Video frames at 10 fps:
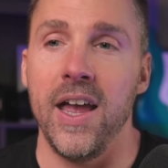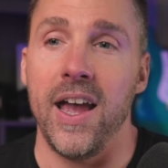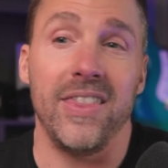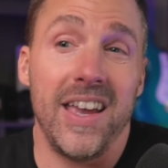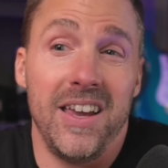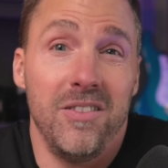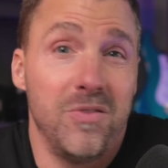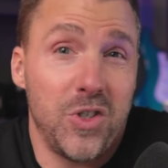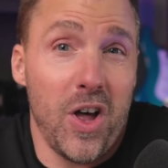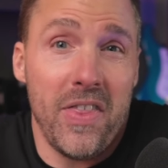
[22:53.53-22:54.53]
And they
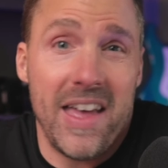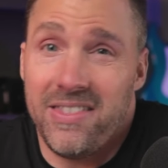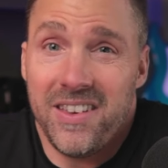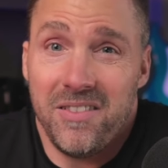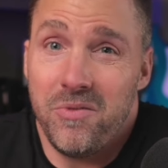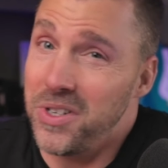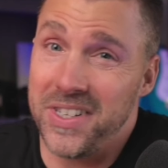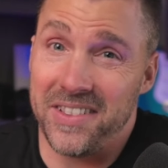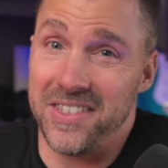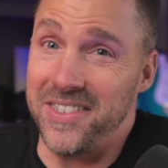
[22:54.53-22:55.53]
saw that and they was
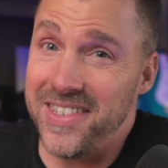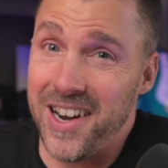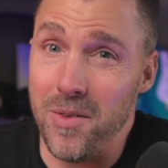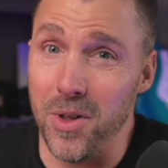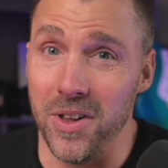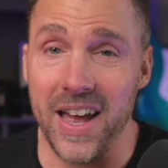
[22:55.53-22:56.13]
like, this is terrible.